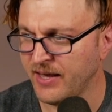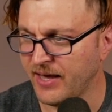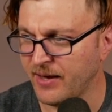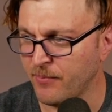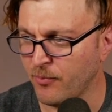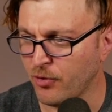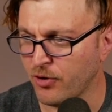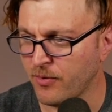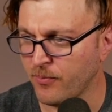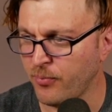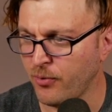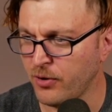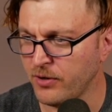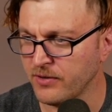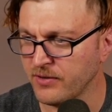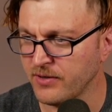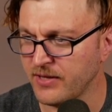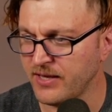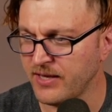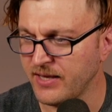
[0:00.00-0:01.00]
and more
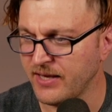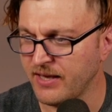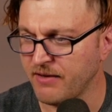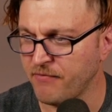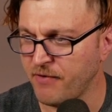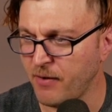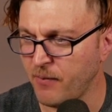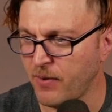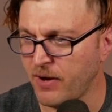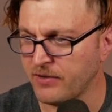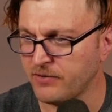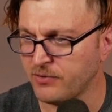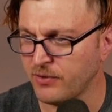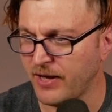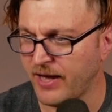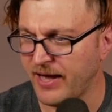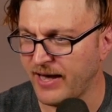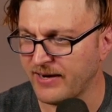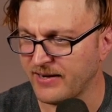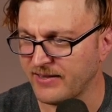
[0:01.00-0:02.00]
importantly, if I want
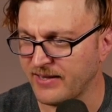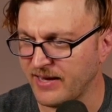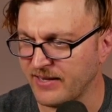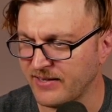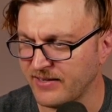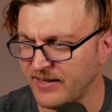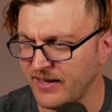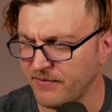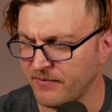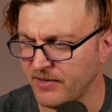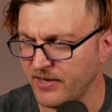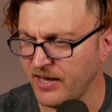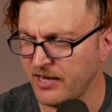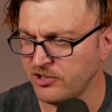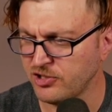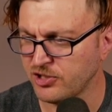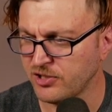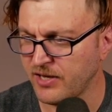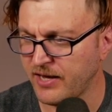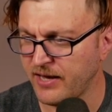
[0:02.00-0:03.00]
to add another
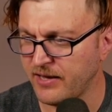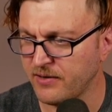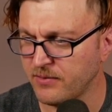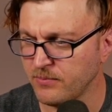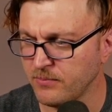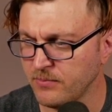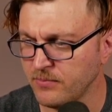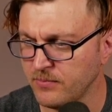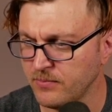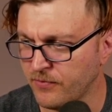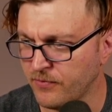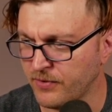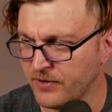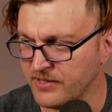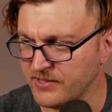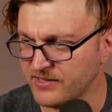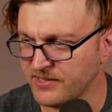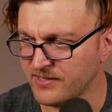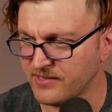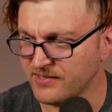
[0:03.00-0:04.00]
navigation item, for
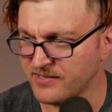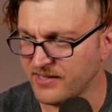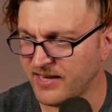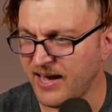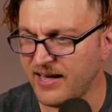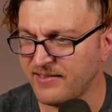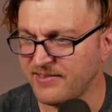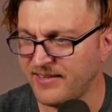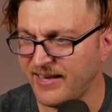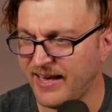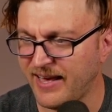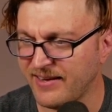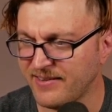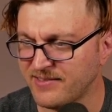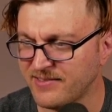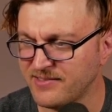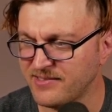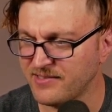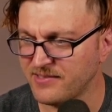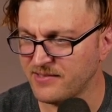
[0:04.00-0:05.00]
instance
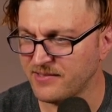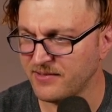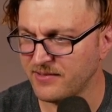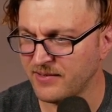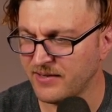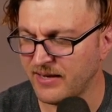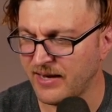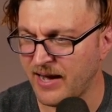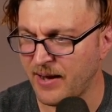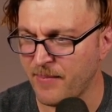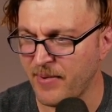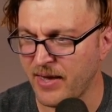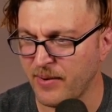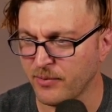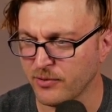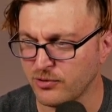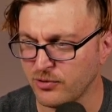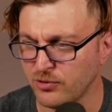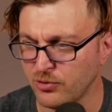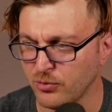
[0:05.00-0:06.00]
contacts, I'm
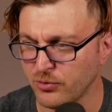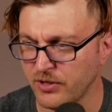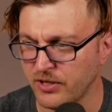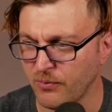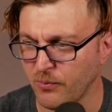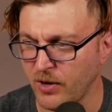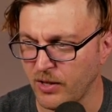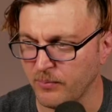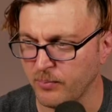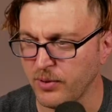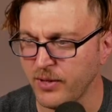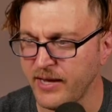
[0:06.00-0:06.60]
able to do it in one